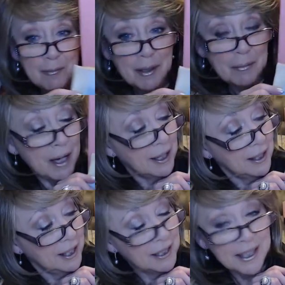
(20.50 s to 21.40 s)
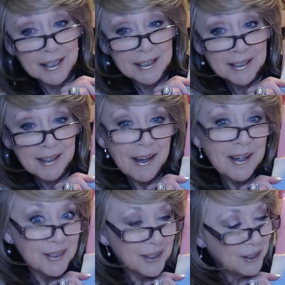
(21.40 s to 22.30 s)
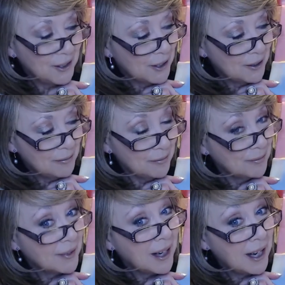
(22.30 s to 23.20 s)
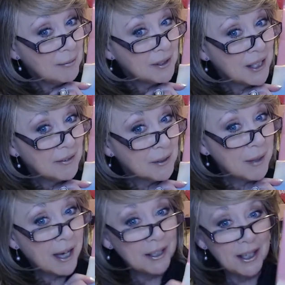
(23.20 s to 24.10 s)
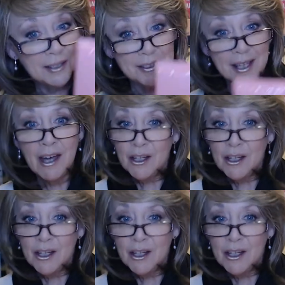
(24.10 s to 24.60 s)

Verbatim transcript: a bag like this, so you know I must have some add-ons.